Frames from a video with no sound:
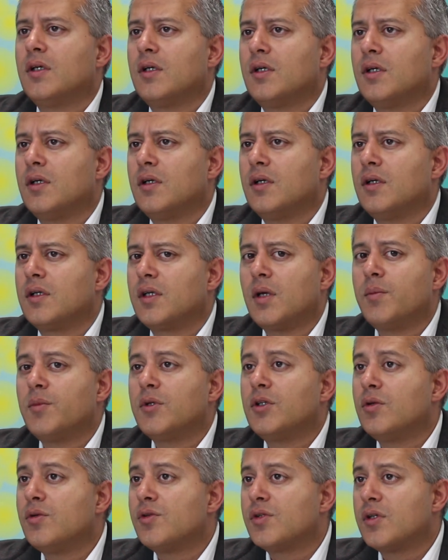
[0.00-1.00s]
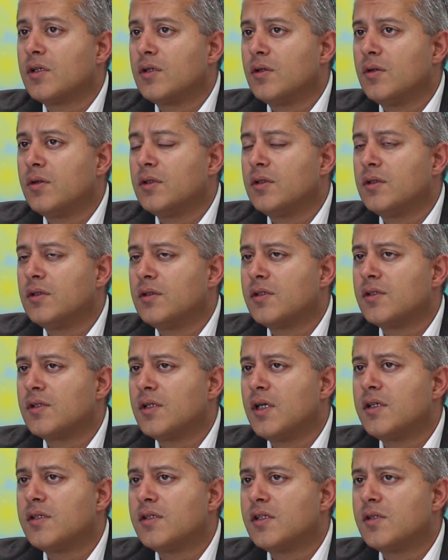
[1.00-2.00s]
Uh, it can be used, I know, in, in the
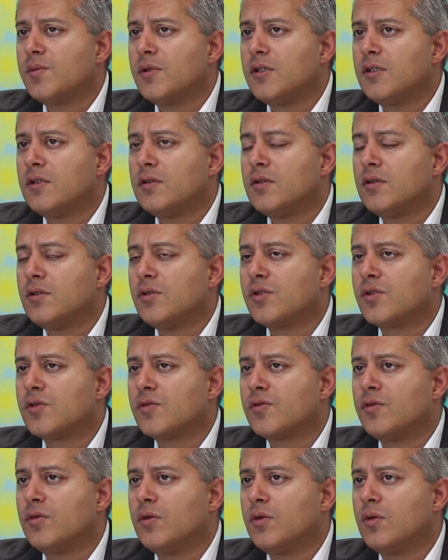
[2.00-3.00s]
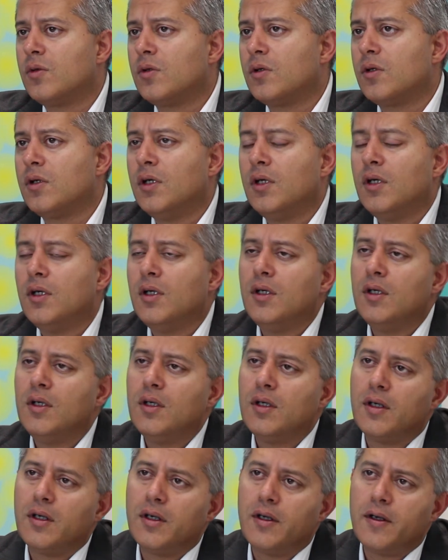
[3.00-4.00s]
States it's been used for
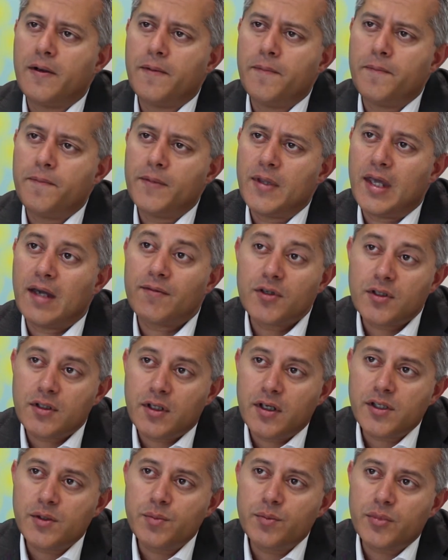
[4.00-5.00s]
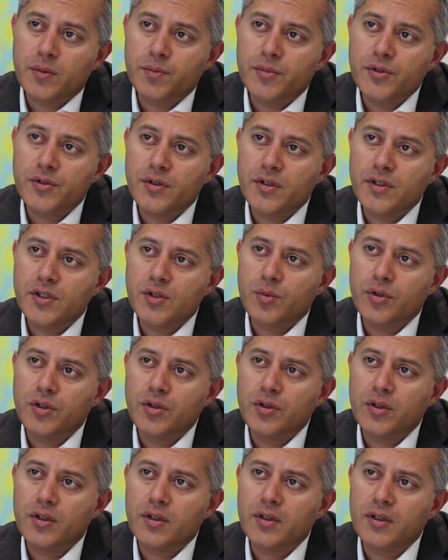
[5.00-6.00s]
um, advertising purposes where
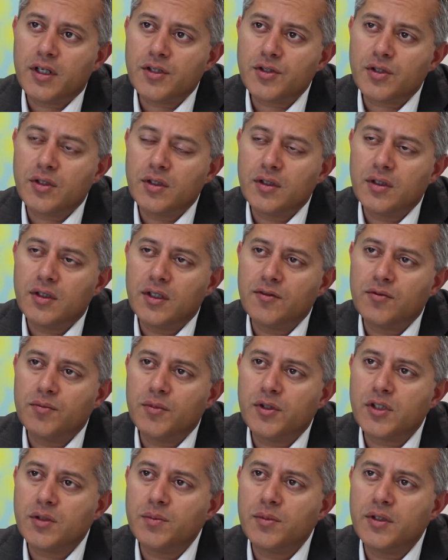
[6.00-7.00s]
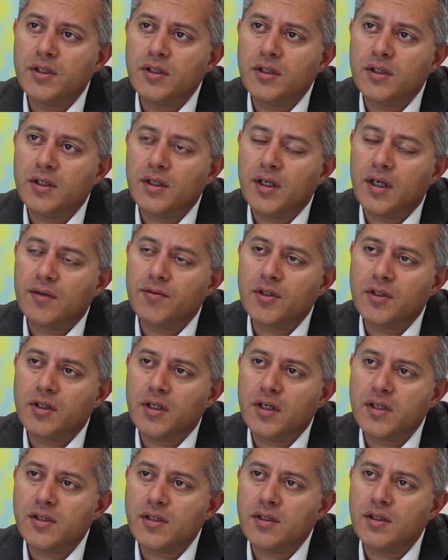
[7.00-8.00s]
you can actually give multimedia
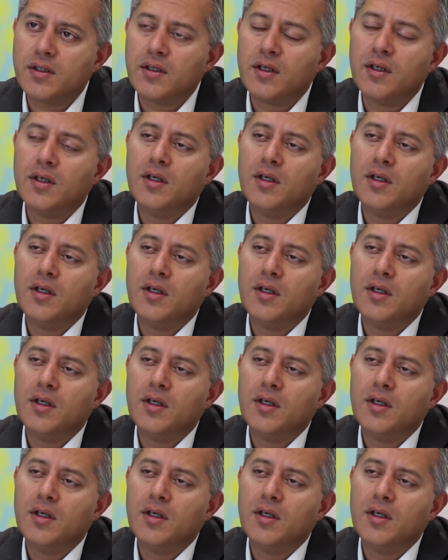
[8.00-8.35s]
advertising